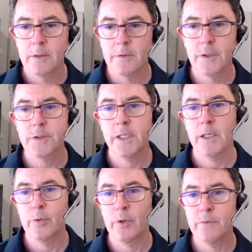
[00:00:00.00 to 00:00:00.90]
firstly an
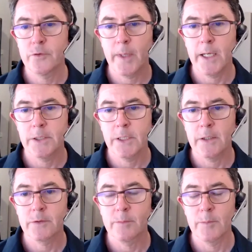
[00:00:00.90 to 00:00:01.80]
approvals manager.
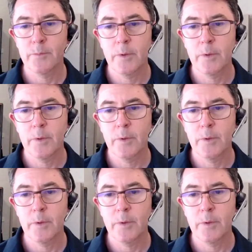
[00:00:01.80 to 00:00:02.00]
That's